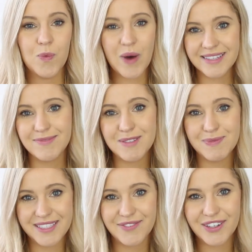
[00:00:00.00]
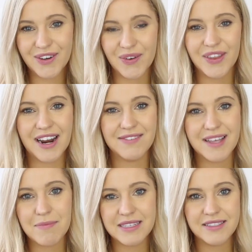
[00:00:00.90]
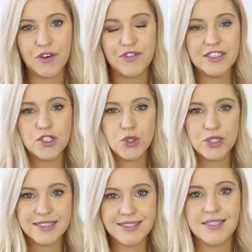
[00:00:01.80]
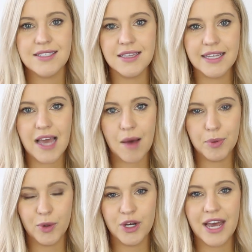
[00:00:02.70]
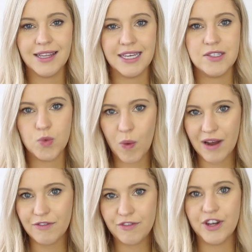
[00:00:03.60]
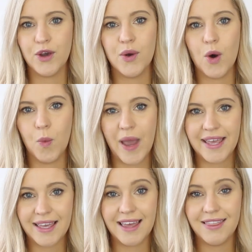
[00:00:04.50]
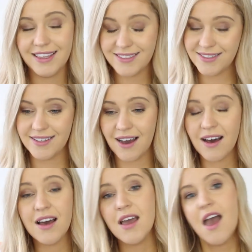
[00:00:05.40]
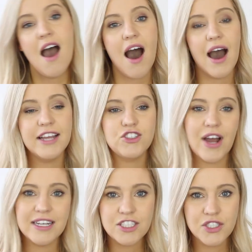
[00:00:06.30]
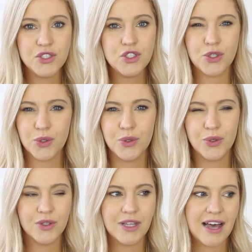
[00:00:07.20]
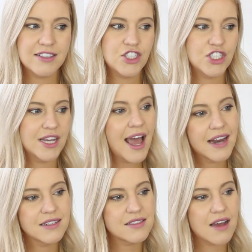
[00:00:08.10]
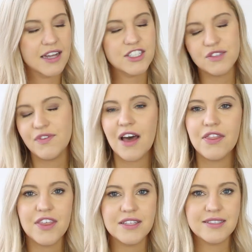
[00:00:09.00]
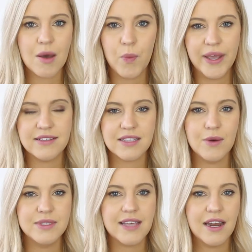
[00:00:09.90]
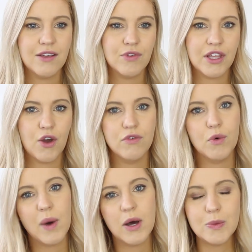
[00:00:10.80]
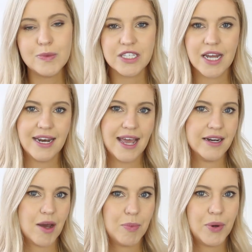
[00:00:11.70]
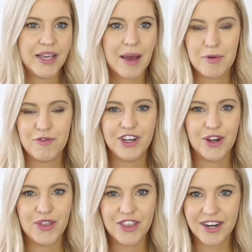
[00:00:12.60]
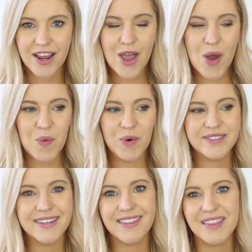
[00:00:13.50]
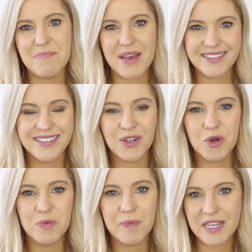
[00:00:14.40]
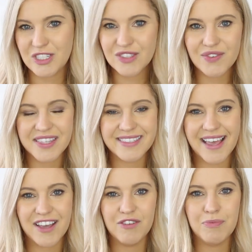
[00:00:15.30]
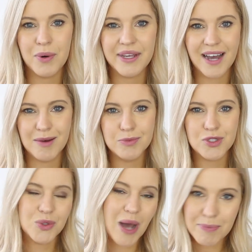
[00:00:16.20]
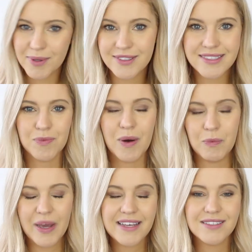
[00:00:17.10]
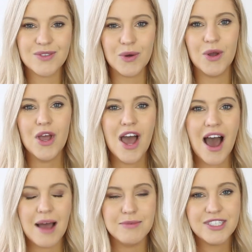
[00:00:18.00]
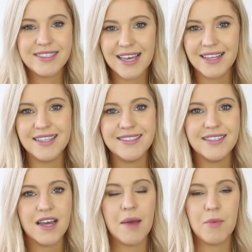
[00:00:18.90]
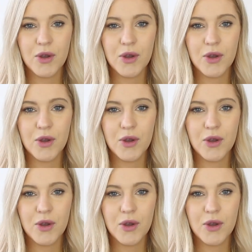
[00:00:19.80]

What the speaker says: one specific goal that I've set myself is to consistently upload at least one video a week this year. I tried to do 2 last year, and I just found that some weeks I was getting really overwhelmed and I'd end up putting up a video that wasn't the best it could be just for the sake of putting up 2 uploads in 1 week. So I'm just saying this year I'm